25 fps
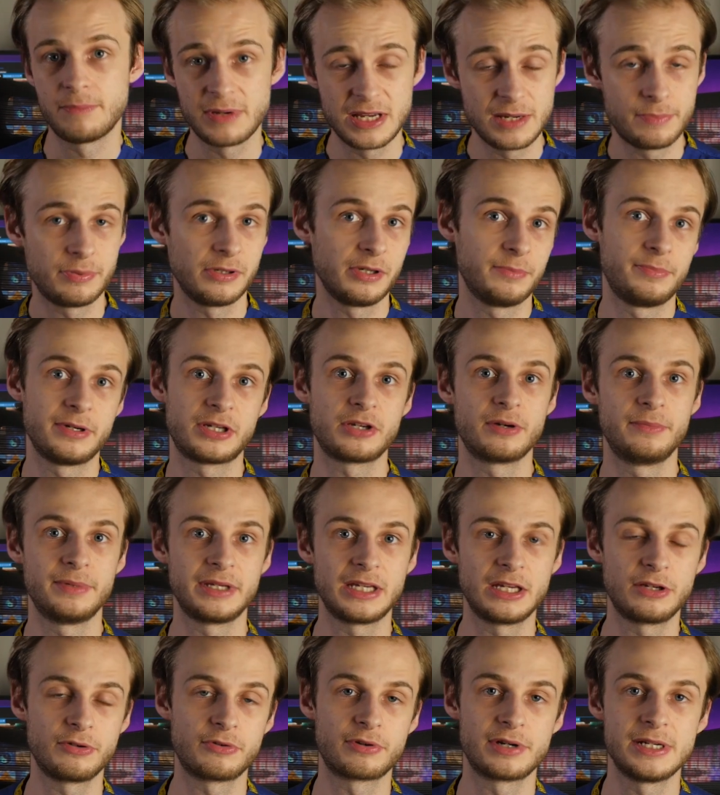People are
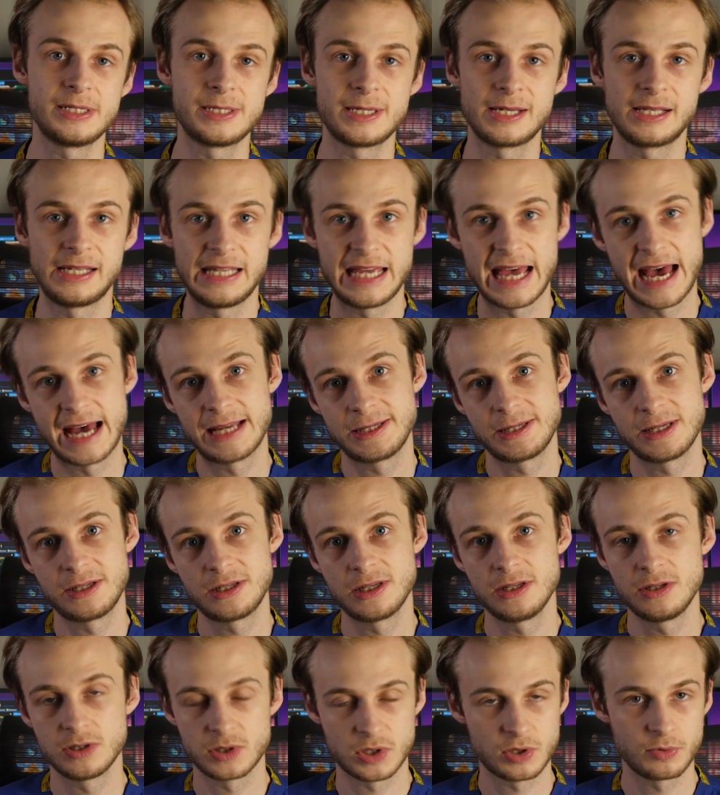becoming increasingly
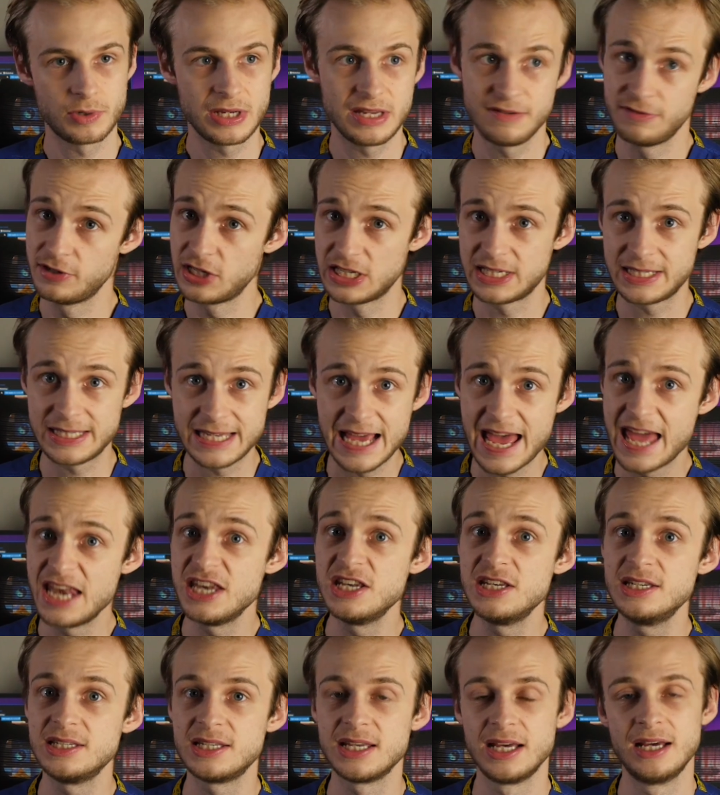hesitant to even attend
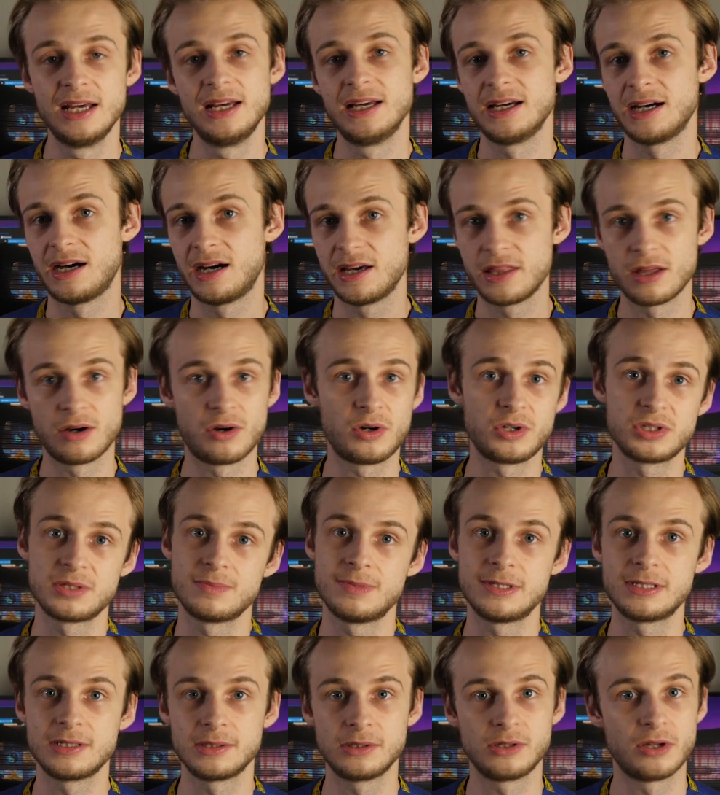friend either
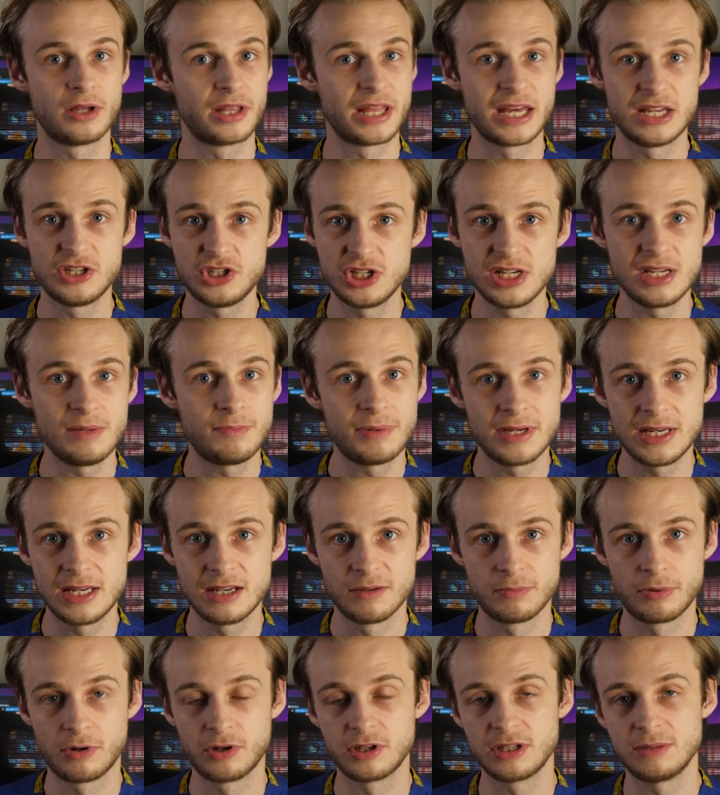hospital or their GP
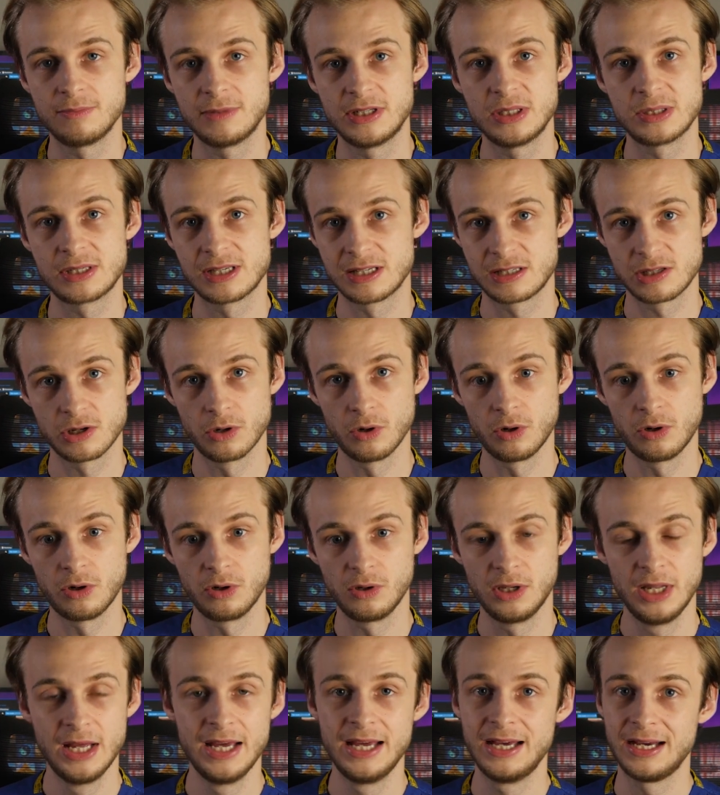appointments at
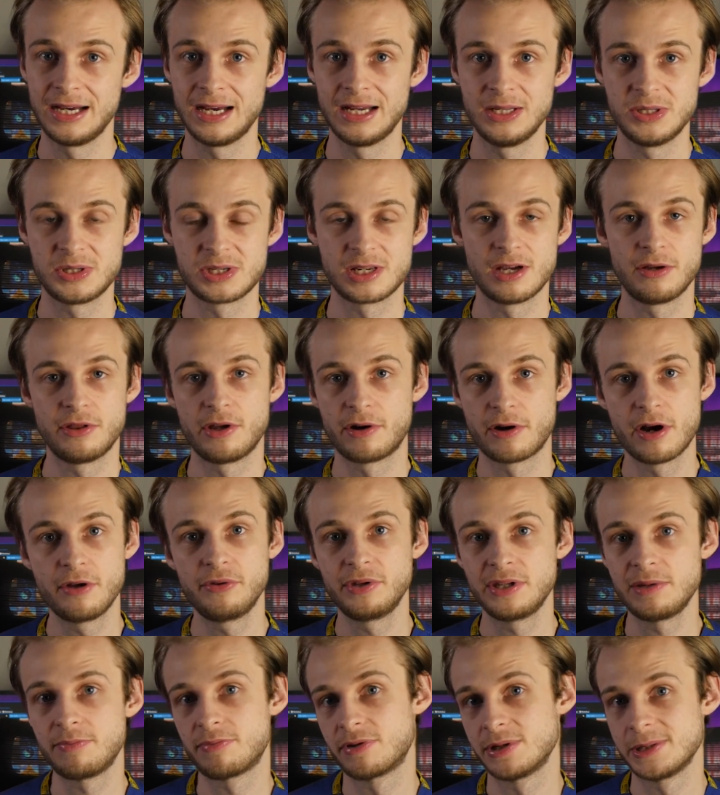all, and so they're
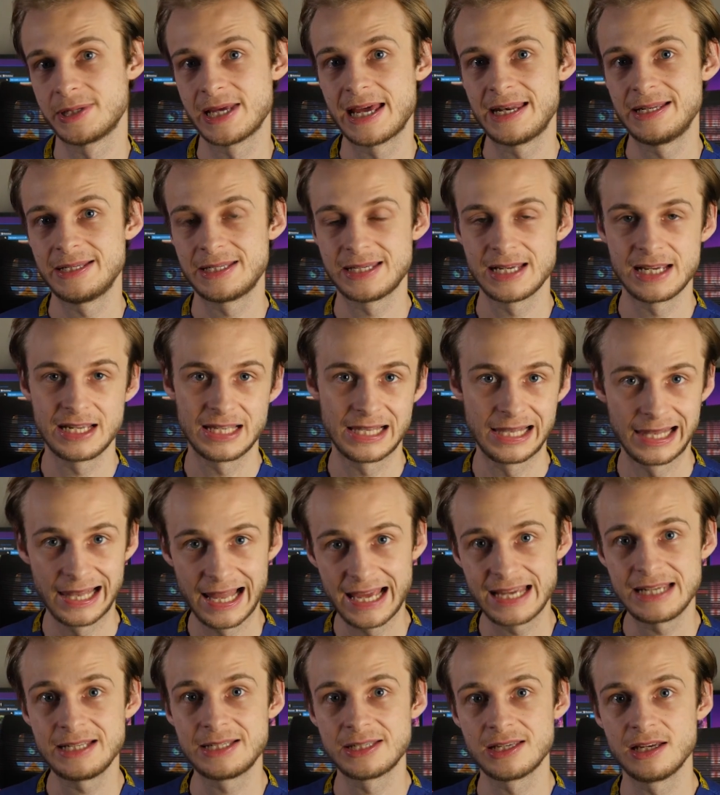only presenting
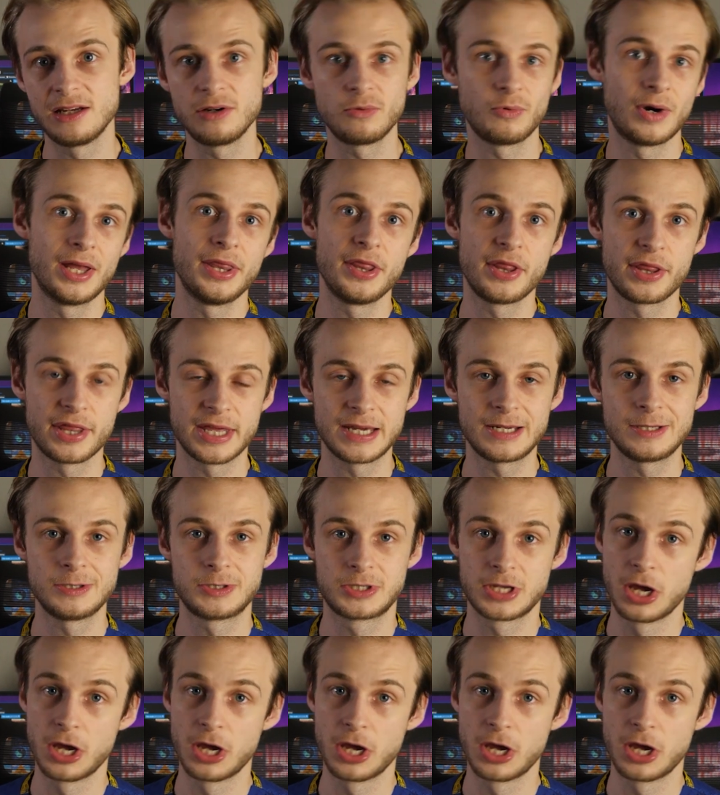later when things